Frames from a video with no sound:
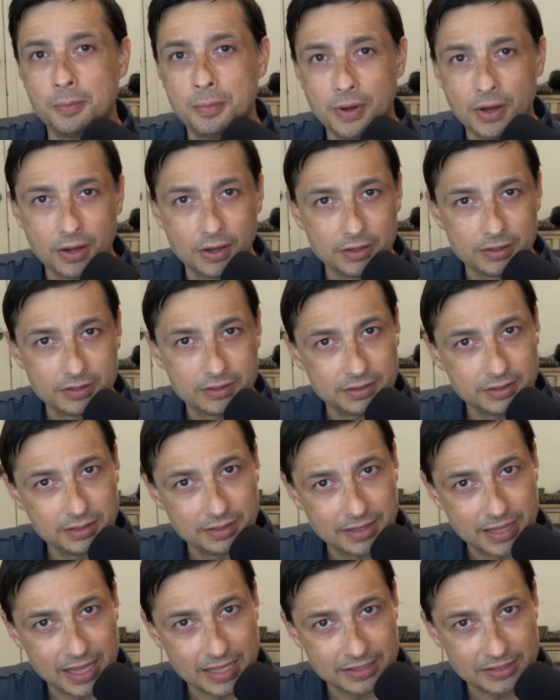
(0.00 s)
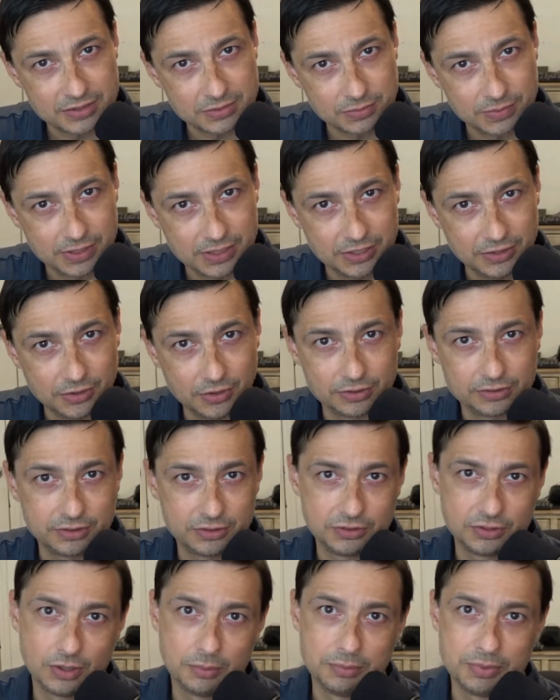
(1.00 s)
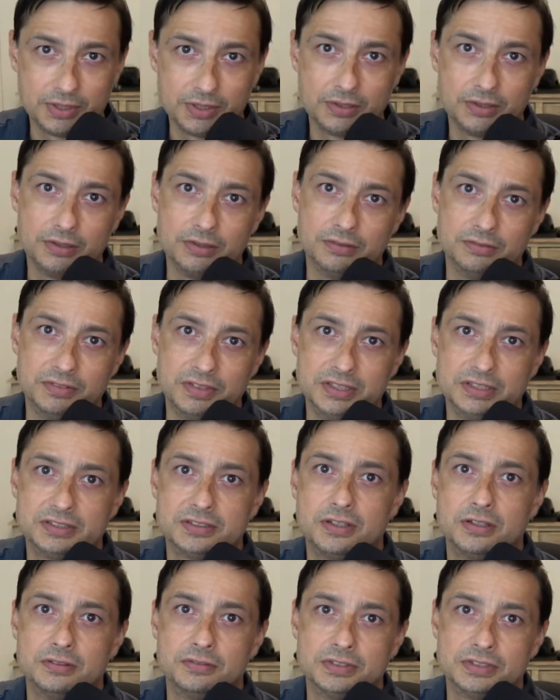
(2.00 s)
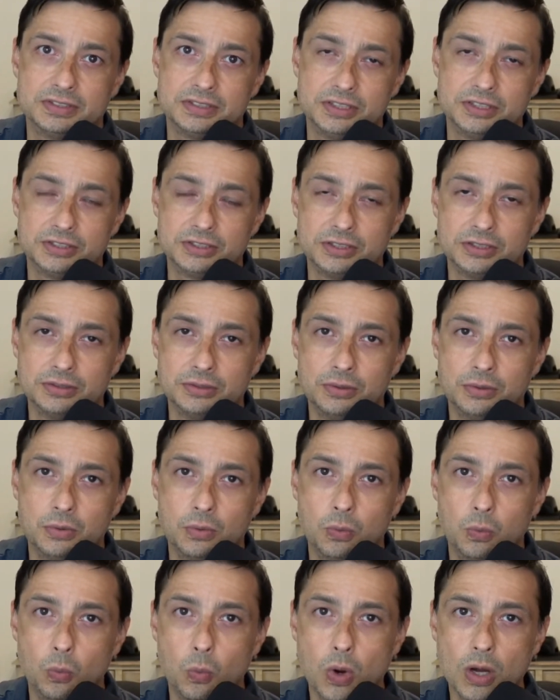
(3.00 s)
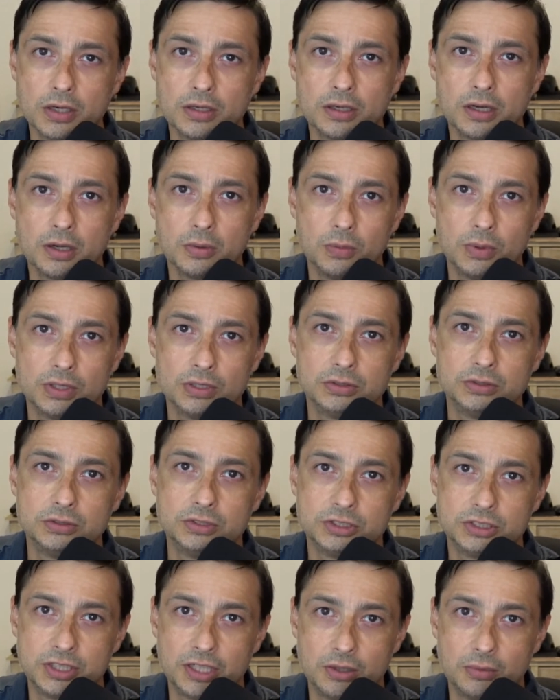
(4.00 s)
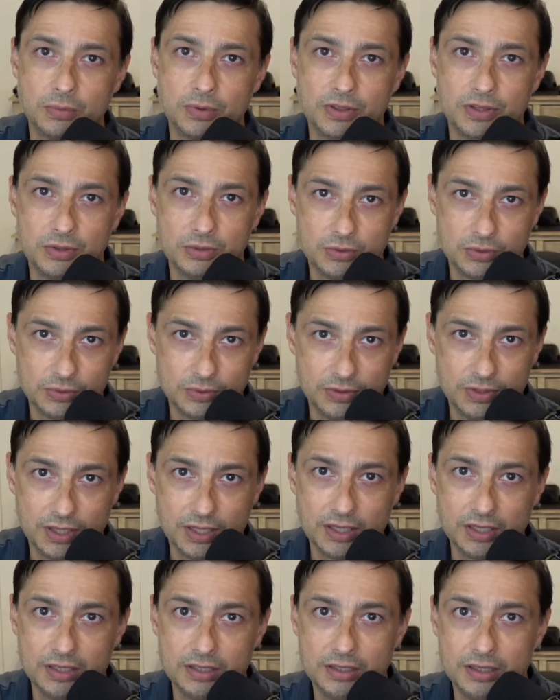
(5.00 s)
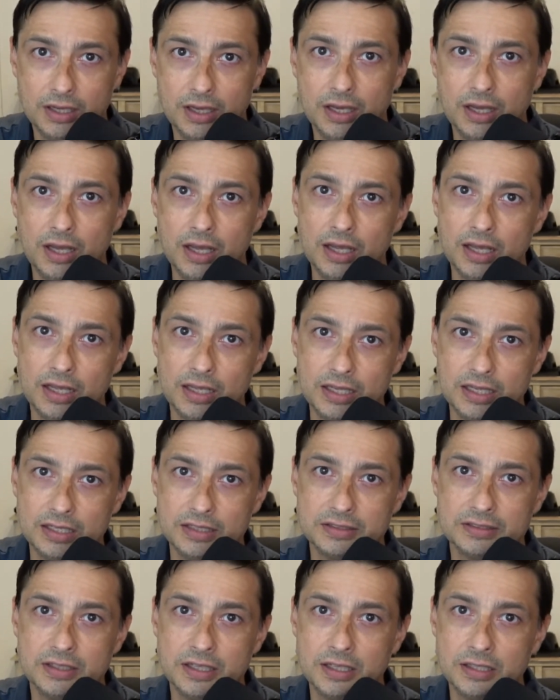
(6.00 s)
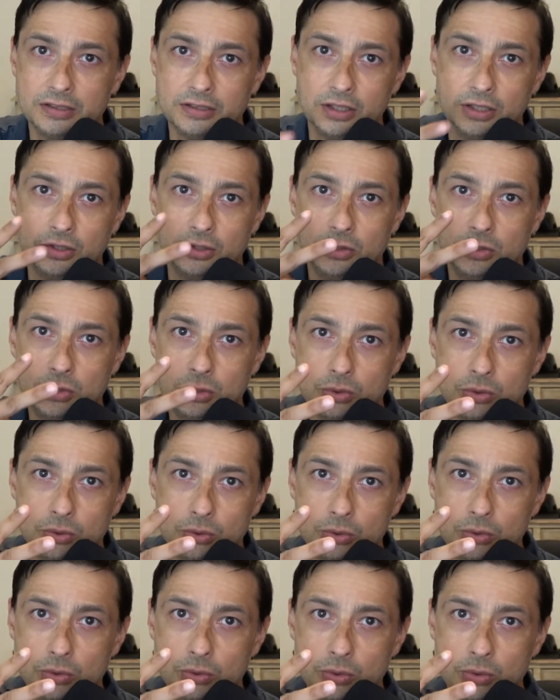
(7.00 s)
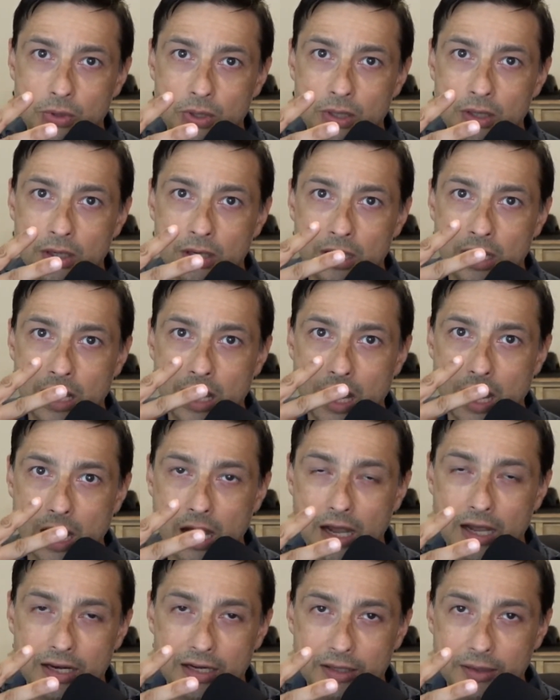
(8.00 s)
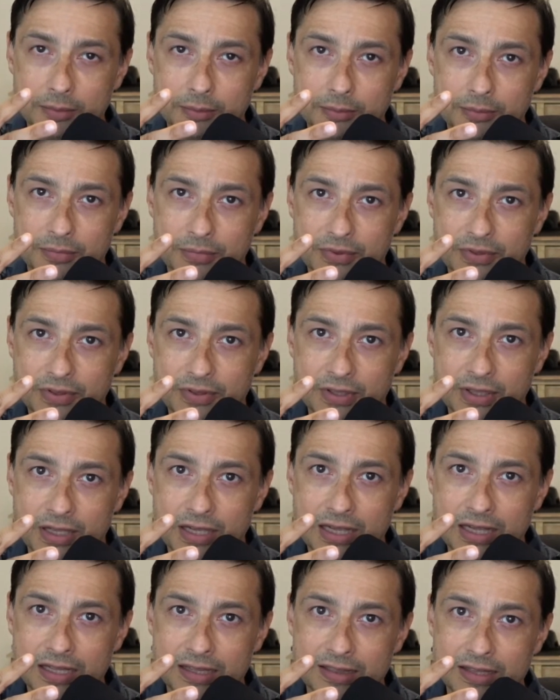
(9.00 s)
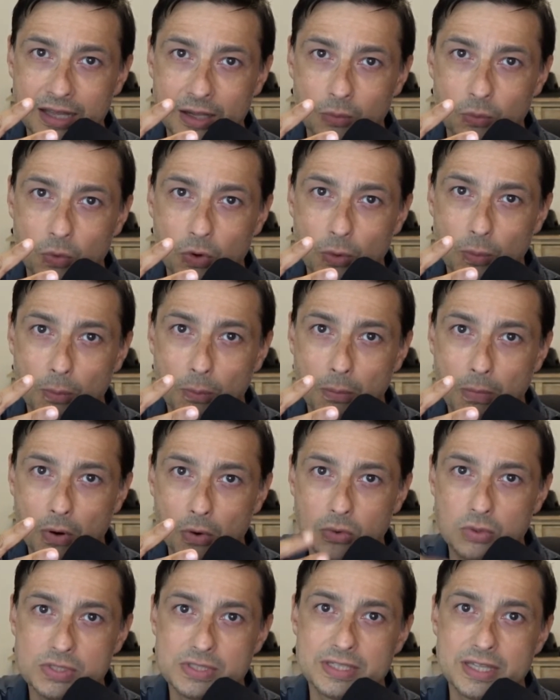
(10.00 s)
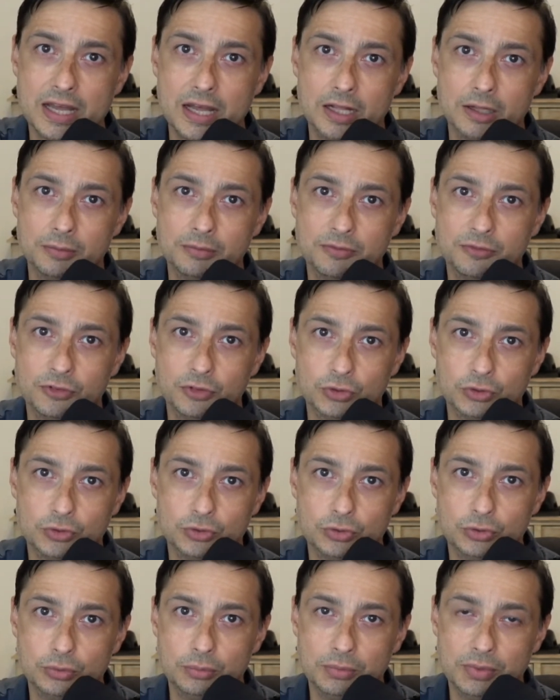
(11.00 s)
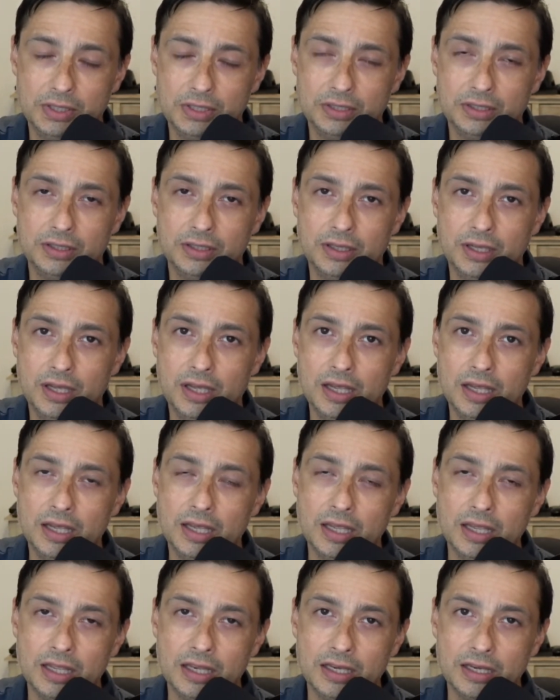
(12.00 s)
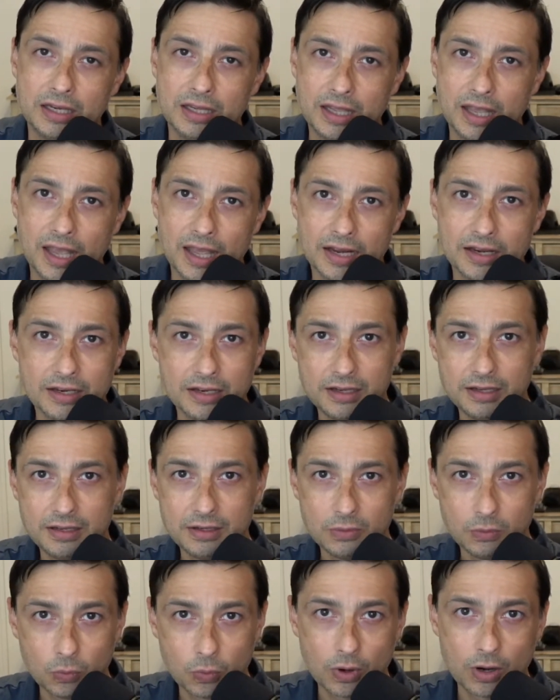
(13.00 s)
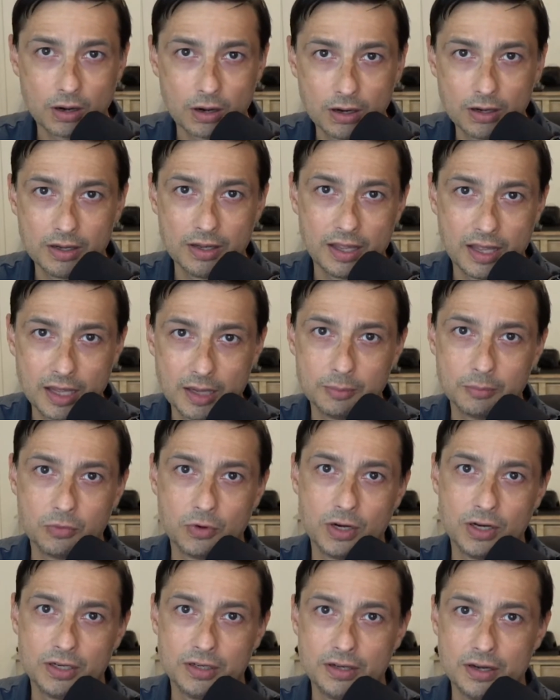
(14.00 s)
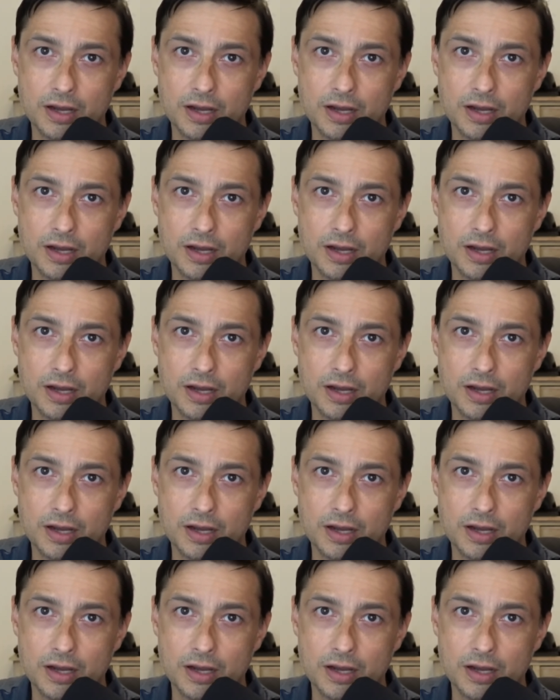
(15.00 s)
But that's really not the topic of this conversation. What I want to share with you today is the two items that were most helpful to me in getting where I am right